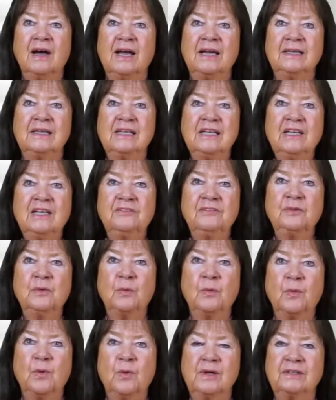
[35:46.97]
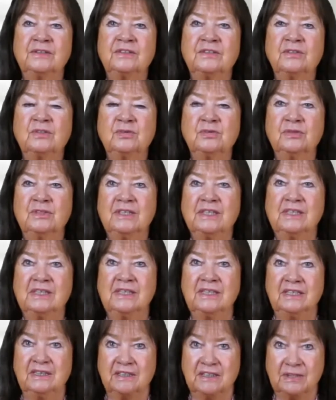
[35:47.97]
and leave the world to the
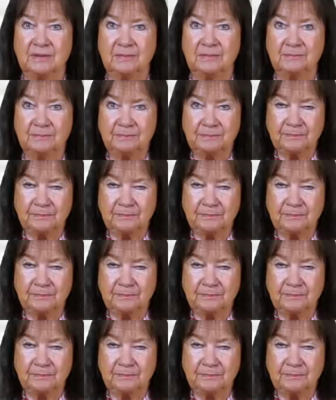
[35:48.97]
elite.